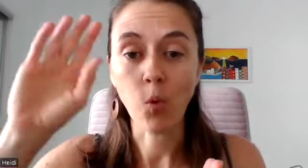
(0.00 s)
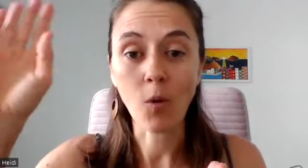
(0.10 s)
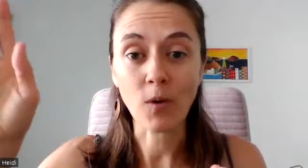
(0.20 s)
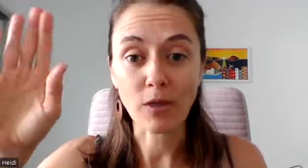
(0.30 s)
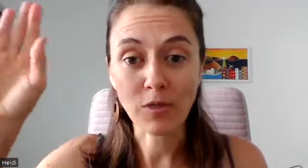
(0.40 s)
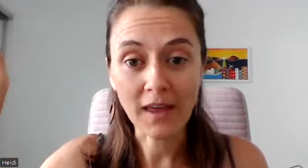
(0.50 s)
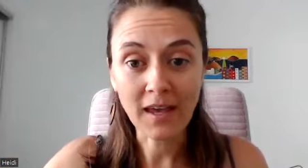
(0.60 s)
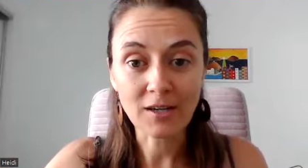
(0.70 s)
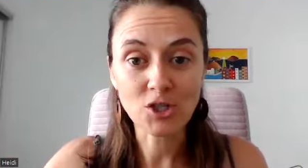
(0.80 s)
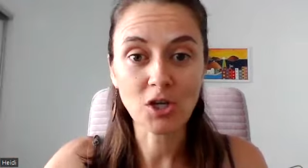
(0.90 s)
what we
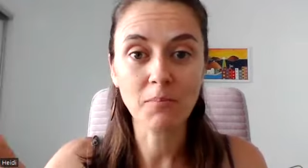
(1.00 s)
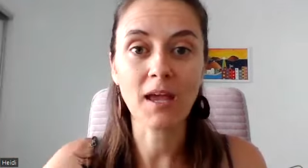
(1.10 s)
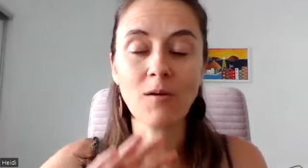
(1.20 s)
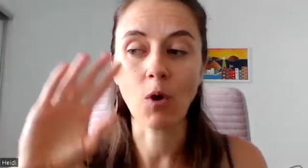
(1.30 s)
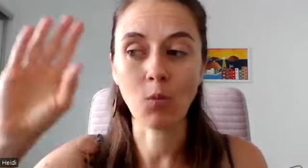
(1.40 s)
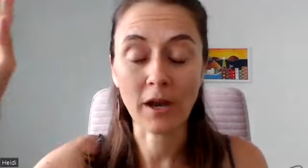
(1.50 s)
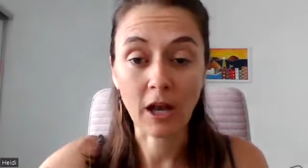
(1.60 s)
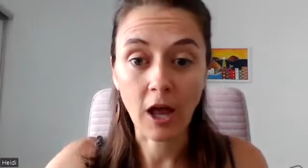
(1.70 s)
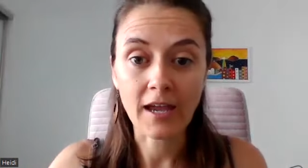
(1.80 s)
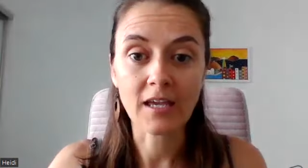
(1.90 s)
think it should be, what
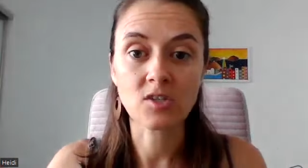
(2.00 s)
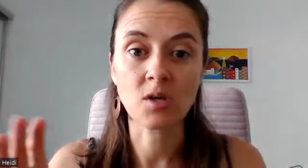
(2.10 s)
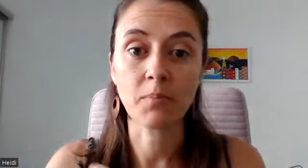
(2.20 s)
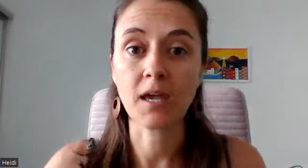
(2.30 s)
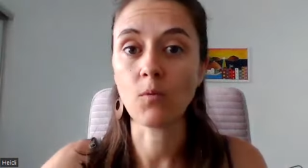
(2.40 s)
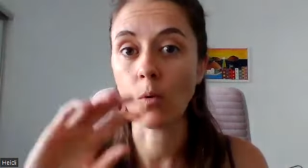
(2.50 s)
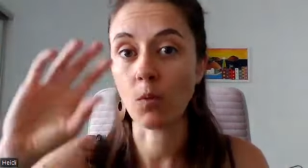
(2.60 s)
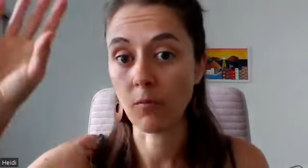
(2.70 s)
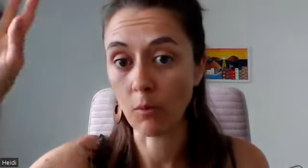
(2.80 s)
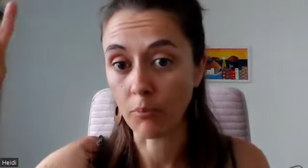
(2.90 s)
we'd like it to be,
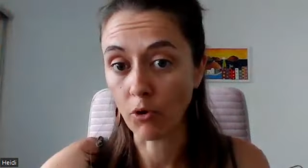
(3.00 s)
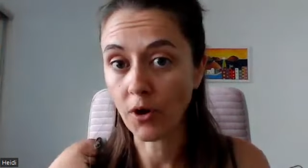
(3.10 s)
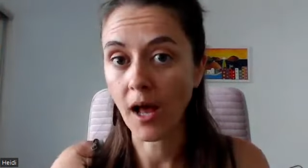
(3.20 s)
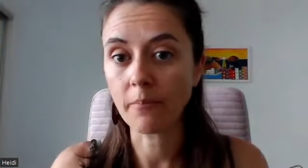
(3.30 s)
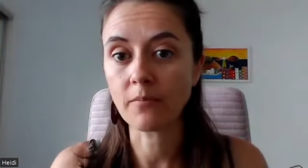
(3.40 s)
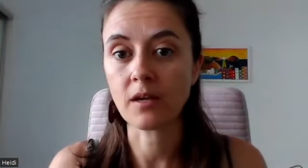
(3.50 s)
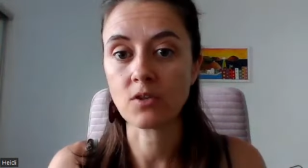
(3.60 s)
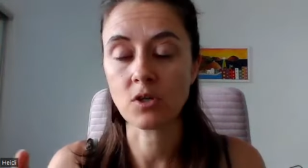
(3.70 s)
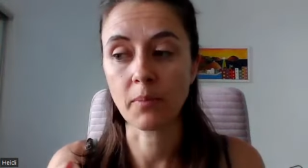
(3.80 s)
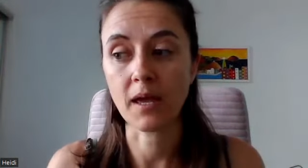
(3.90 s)
what we were brought up
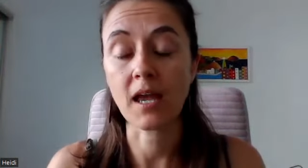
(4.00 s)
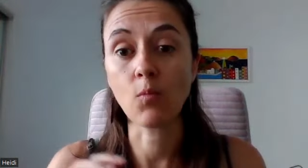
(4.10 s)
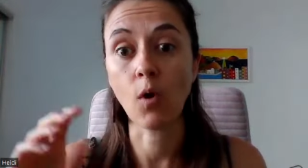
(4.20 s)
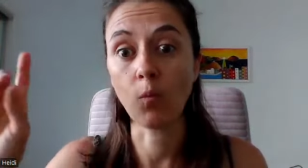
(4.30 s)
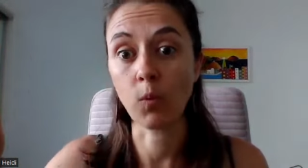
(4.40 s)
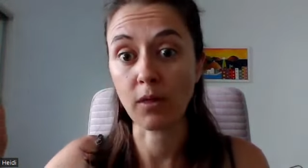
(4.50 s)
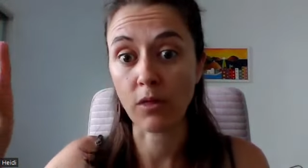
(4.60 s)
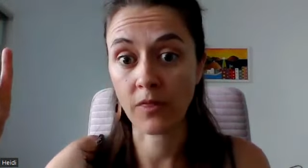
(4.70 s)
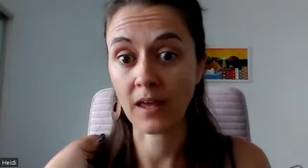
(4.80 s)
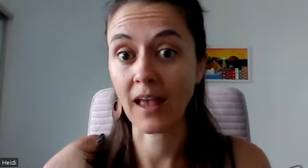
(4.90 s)
it to be, what we
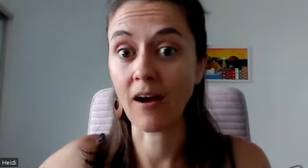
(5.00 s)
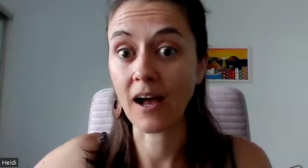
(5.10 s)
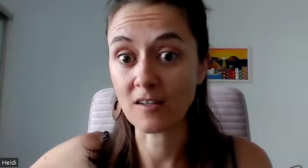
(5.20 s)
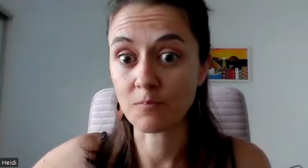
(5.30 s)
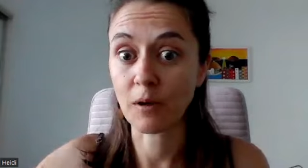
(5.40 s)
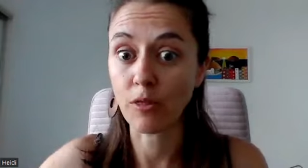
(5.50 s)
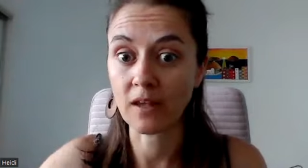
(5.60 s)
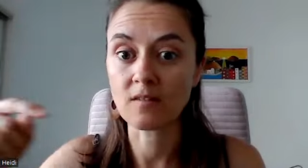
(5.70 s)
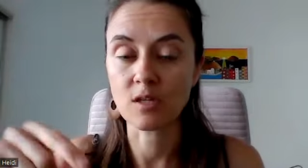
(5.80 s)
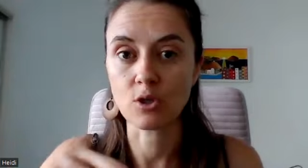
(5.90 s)
think our husband
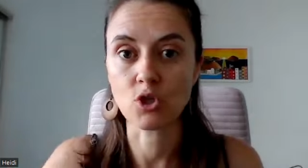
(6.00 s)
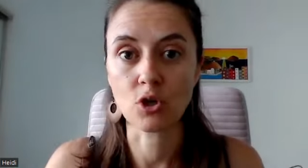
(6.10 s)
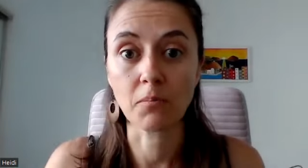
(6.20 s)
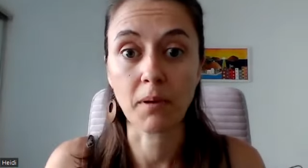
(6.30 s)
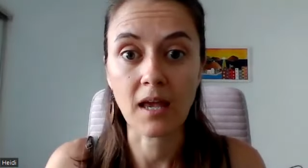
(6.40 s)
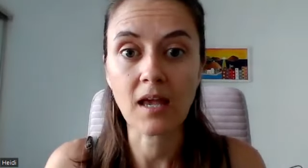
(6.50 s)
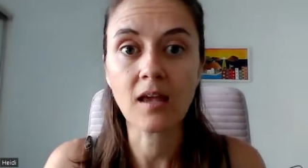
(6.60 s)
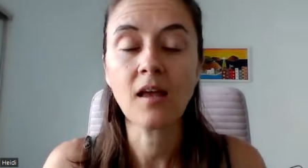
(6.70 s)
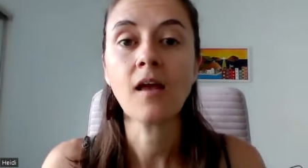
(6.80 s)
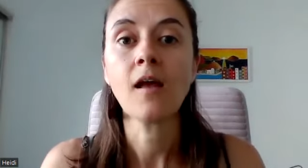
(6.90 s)
thinks it should
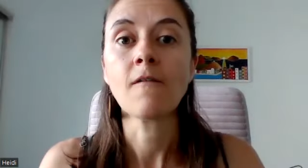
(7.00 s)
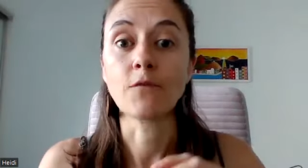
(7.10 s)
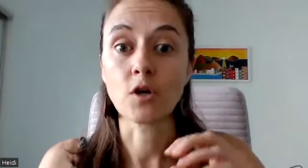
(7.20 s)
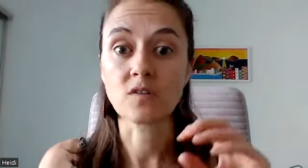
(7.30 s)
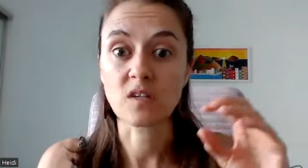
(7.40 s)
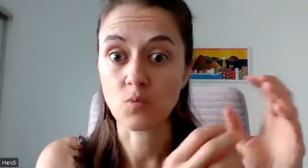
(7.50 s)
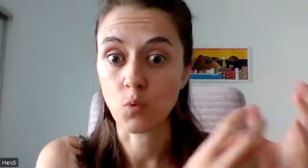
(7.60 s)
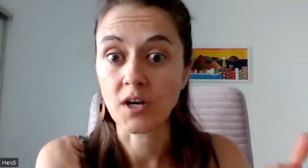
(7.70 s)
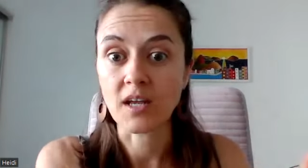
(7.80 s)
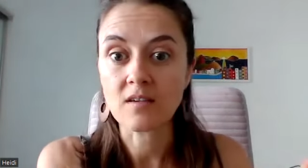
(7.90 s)
be, versus
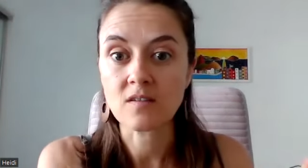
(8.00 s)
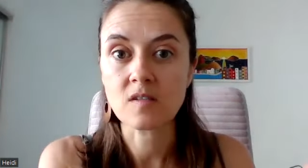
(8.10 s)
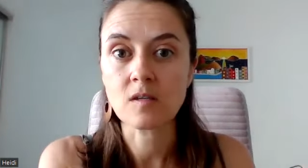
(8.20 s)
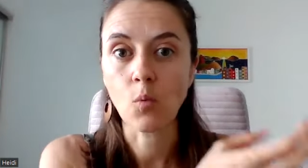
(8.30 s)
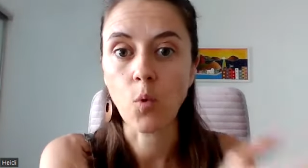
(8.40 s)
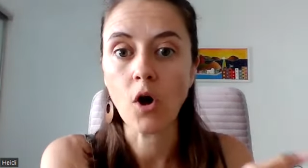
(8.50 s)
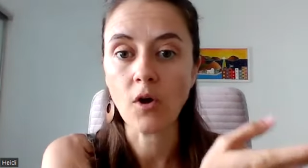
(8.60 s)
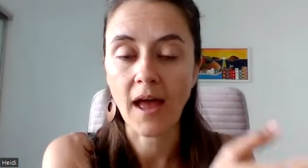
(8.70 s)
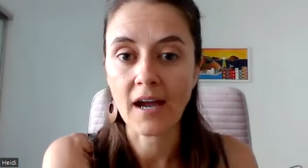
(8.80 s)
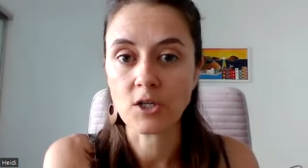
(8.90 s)
what is,
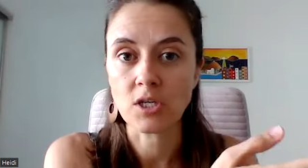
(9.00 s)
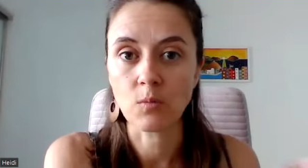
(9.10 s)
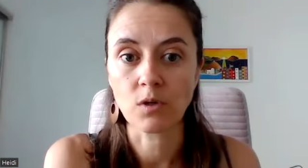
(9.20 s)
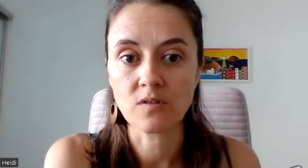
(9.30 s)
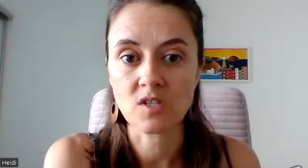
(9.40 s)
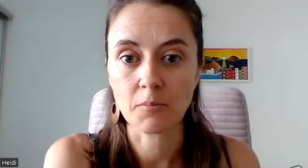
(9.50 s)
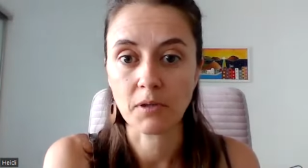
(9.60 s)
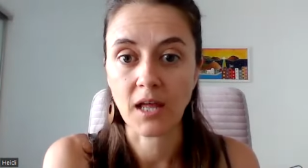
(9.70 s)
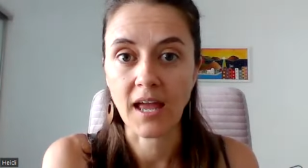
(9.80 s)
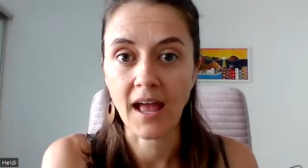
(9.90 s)
what actually wants to
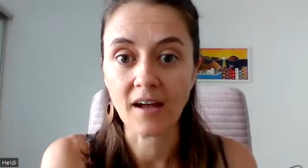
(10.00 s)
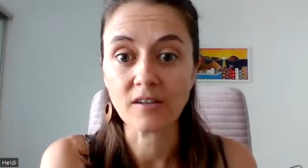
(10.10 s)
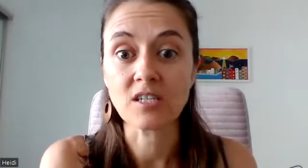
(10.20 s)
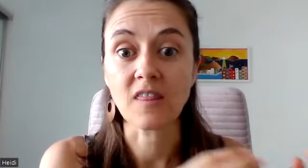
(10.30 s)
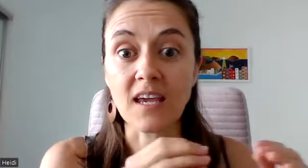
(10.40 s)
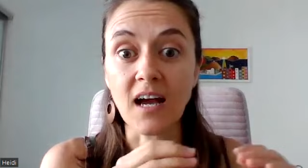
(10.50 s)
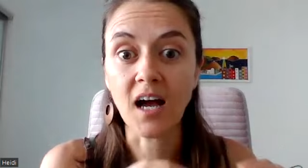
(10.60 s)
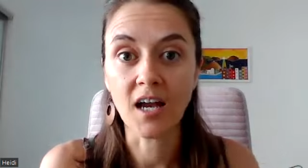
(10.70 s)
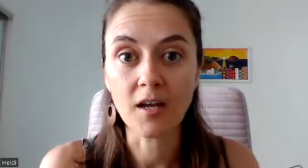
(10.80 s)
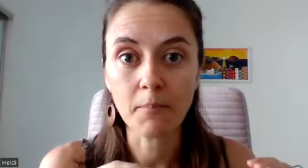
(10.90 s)
play out, the
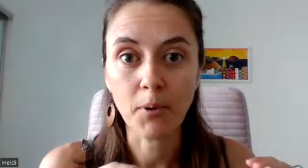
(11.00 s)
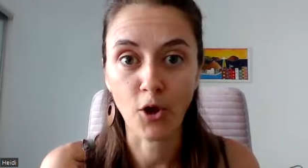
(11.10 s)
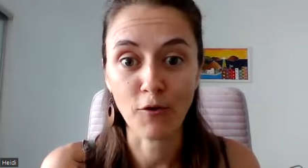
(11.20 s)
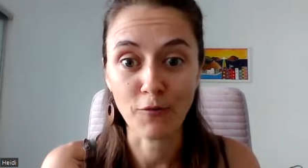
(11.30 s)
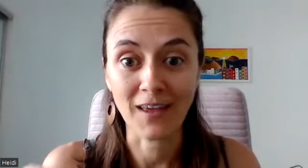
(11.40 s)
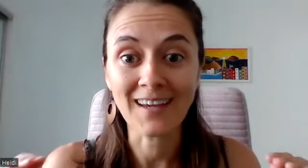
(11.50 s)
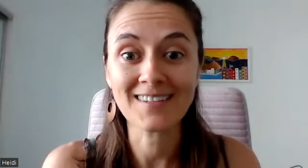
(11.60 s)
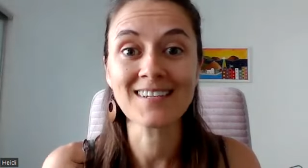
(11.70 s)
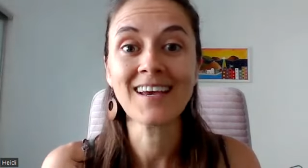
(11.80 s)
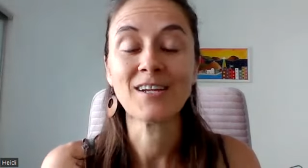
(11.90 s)

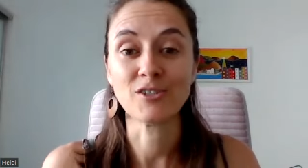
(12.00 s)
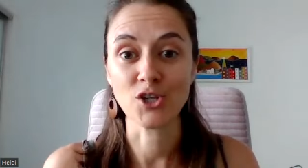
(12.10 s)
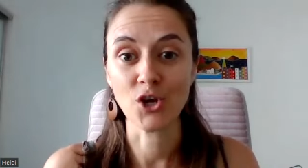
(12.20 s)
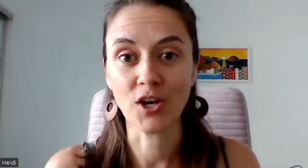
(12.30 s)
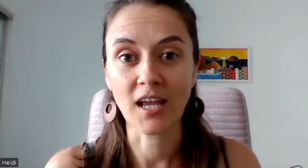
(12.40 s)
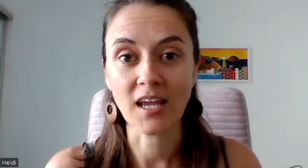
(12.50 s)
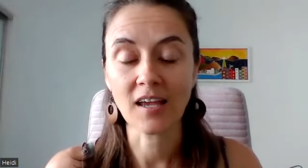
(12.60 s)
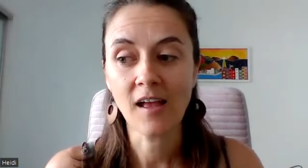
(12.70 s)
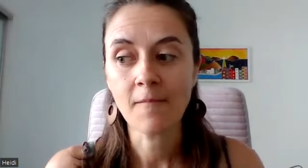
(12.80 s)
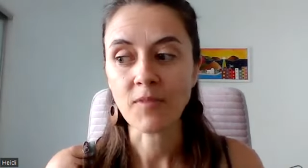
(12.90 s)
unperfect
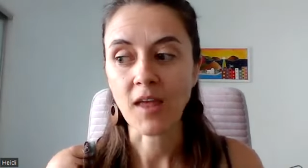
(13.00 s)
journey.